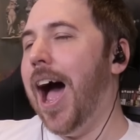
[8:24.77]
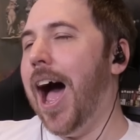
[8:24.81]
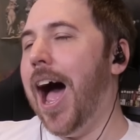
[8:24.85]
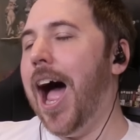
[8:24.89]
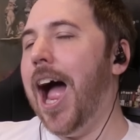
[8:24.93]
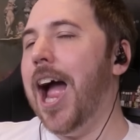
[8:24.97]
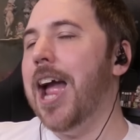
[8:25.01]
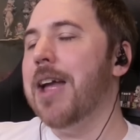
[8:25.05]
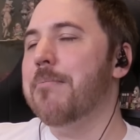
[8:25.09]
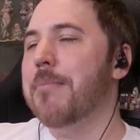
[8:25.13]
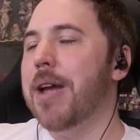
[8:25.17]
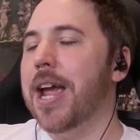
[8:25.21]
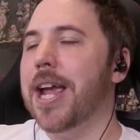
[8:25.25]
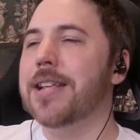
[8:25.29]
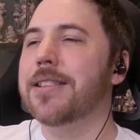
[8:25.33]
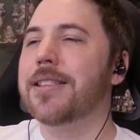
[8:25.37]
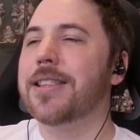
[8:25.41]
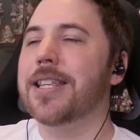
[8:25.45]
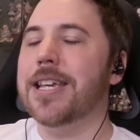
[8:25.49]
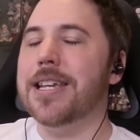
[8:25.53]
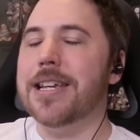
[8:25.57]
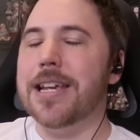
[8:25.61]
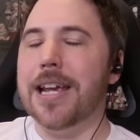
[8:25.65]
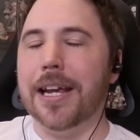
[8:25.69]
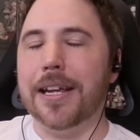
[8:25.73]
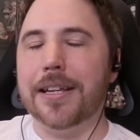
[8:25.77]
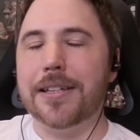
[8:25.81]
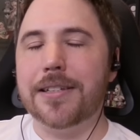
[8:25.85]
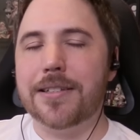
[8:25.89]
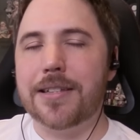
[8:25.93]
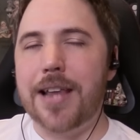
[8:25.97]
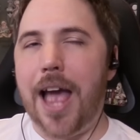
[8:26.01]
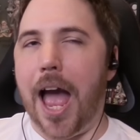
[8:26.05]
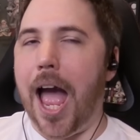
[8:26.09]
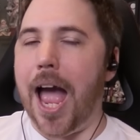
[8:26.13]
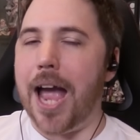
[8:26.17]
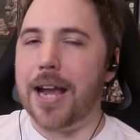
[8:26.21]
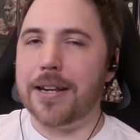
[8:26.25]
I made the
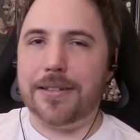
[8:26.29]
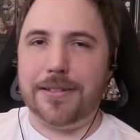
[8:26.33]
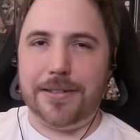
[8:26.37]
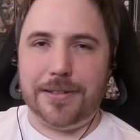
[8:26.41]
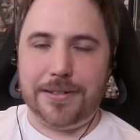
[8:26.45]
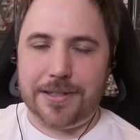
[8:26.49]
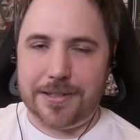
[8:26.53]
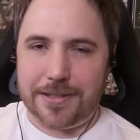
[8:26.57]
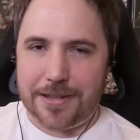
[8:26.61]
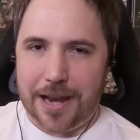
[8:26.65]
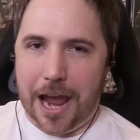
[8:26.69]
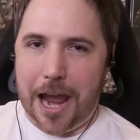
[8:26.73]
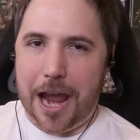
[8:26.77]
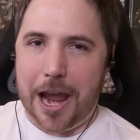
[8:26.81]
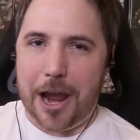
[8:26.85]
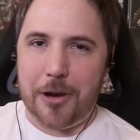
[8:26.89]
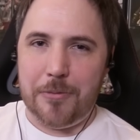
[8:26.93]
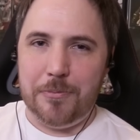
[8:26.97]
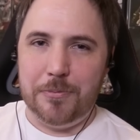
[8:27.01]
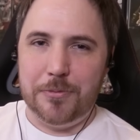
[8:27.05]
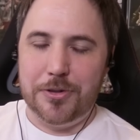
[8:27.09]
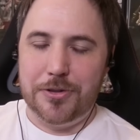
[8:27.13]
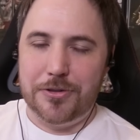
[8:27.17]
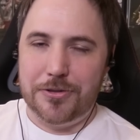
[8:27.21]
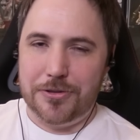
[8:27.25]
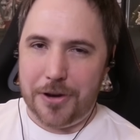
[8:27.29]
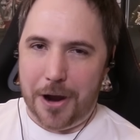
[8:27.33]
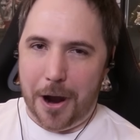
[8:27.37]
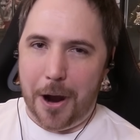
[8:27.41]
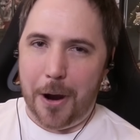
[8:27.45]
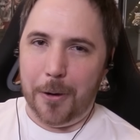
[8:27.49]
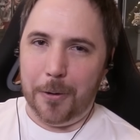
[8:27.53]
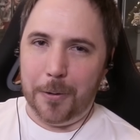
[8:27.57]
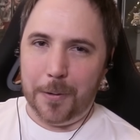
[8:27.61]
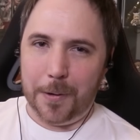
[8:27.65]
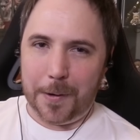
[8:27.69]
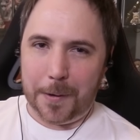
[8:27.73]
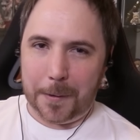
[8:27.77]
exact same
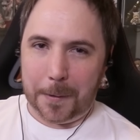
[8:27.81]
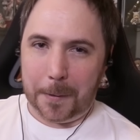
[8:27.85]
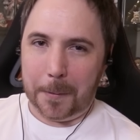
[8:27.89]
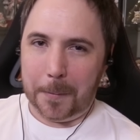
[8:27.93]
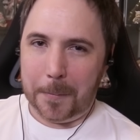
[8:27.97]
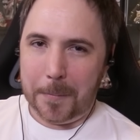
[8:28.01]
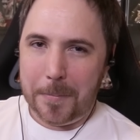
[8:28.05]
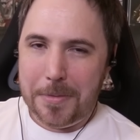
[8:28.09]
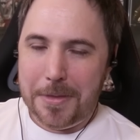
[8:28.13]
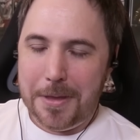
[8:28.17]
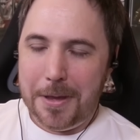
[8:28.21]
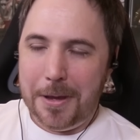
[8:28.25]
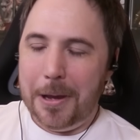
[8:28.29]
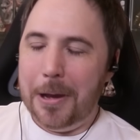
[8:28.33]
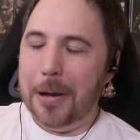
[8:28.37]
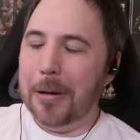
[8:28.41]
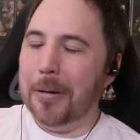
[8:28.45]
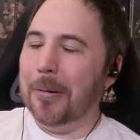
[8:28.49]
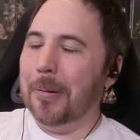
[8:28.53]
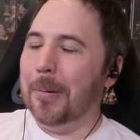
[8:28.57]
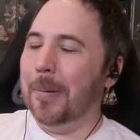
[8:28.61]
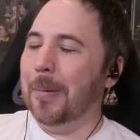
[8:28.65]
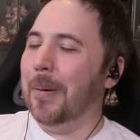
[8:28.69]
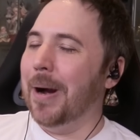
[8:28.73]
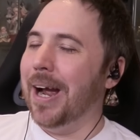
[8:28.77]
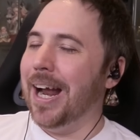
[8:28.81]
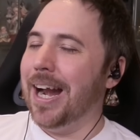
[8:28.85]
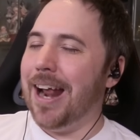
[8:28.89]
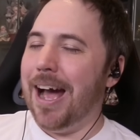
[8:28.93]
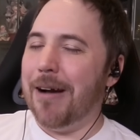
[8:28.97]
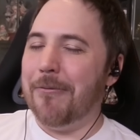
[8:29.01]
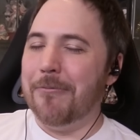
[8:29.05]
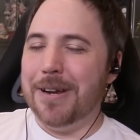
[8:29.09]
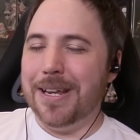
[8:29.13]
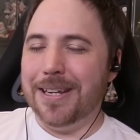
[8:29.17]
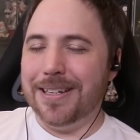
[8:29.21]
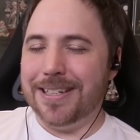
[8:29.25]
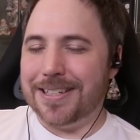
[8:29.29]
joke when
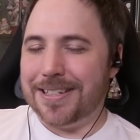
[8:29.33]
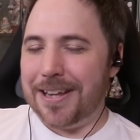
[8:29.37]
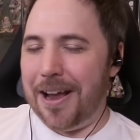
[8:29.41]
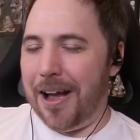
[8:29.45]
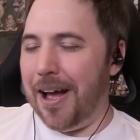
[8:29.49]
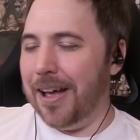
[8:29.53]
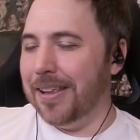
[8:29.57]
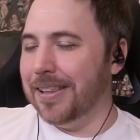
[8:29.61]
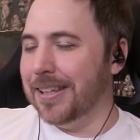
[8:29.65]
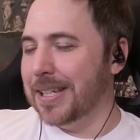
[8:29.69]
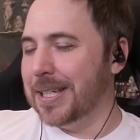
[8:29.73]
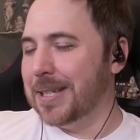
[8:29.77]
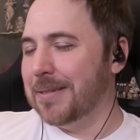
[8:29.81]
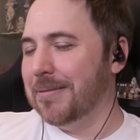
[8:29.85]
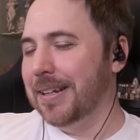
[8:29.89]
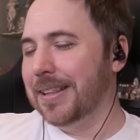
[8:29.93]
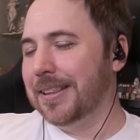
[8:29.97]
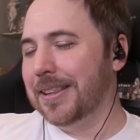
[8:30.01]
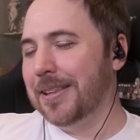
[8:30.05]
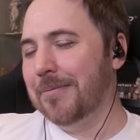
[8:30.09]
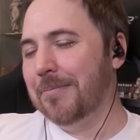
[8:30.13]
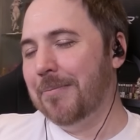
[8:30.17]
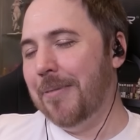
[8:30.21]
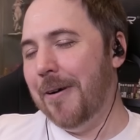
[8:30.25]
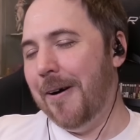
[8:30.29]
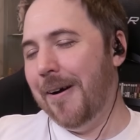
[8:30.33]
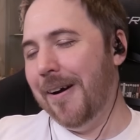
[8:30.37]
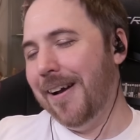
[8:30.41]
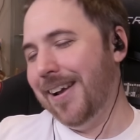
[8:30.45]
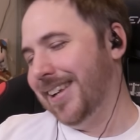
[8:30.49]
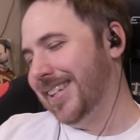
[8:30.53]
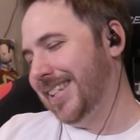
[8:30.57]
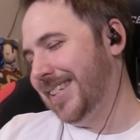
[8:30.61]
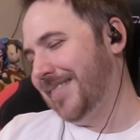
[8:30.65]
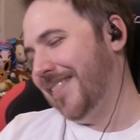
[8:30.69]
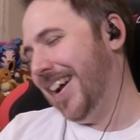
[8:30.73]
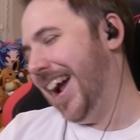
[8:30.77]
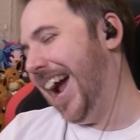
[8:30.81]
we saw this with the
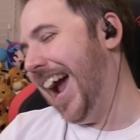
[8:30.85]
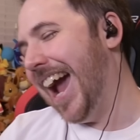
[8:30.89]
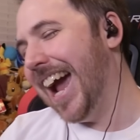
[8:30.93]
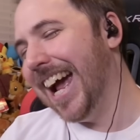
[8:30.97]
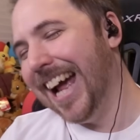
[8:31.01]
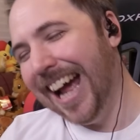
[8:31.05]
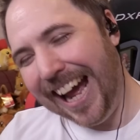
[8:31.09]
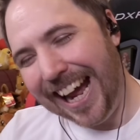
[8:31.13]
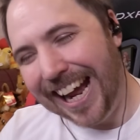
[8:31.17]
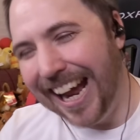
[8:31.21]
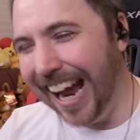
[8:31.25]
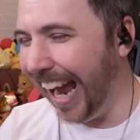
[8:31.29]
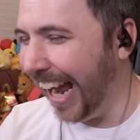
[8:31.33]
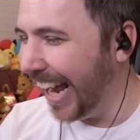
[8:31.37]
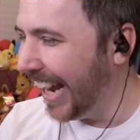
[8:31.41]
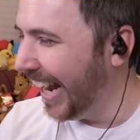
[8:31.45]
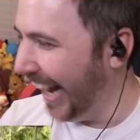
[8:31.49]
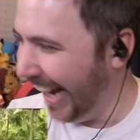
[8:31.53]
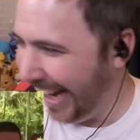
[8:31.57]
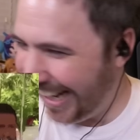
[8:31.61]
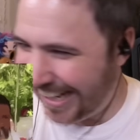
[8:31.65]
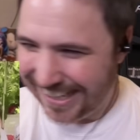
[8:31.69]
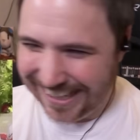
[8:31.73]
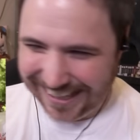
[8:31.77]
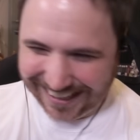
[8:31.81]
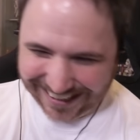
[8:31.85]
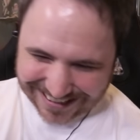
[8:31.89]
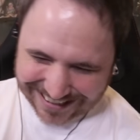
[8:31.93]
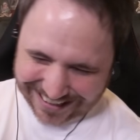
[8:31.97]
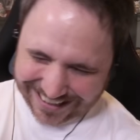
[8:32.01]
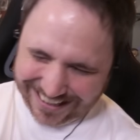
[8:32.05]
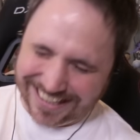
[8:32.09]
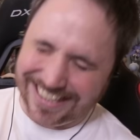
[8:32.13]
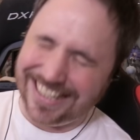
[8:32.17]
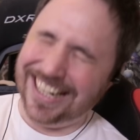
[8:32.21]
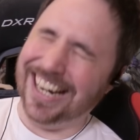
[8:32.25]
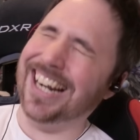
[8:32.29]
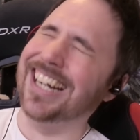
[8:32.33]
boys, man.
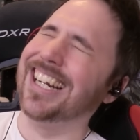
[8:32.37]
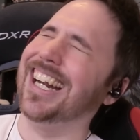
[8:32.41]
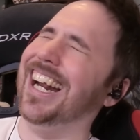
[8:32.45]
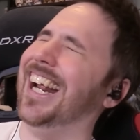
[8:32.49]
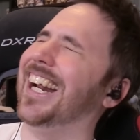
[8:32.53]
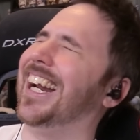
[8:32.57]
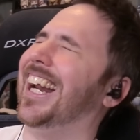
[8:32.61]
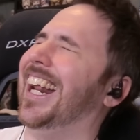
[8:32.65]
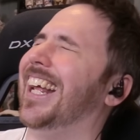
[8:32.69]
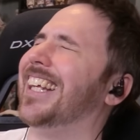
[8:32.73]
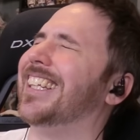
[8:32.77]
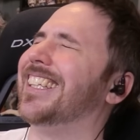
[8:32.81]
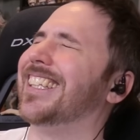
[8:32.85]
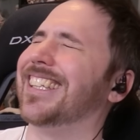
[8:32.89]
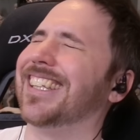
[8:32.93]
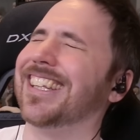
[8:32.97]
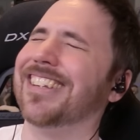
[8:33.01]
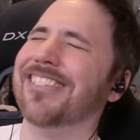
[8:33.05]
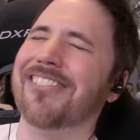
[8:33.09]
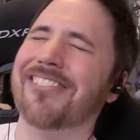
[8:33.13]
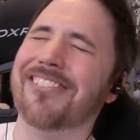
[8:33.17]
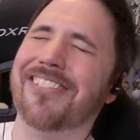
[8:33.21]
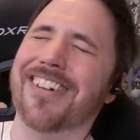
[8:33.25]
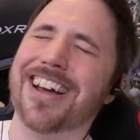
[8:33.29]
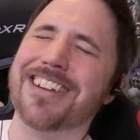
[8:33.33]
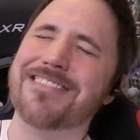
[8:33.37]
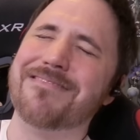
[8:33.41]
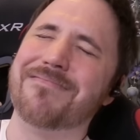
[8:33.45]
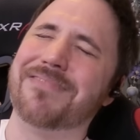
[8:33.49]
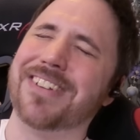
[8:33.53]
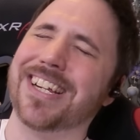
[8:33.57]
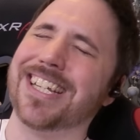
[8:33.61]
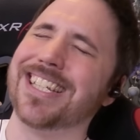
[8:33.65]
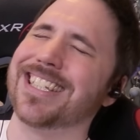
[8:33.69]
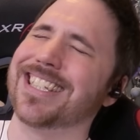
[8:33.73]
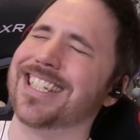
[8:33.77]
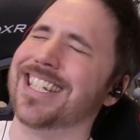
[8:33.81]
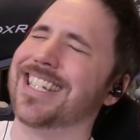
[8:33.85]
The blood
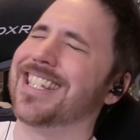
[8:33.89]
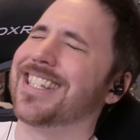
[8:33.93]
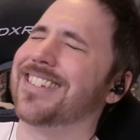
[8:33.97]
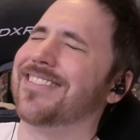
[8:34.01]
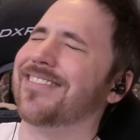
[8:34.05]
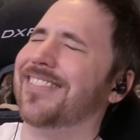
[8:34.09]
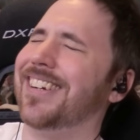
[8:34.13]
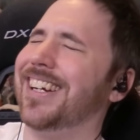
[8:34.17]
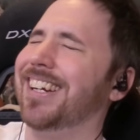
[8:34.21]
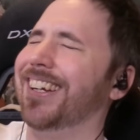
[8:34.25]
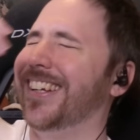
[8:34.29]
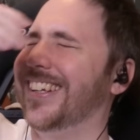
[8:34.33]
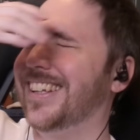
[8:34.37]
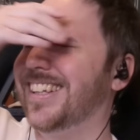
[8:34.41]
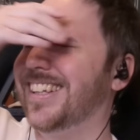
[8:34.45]
piece is real.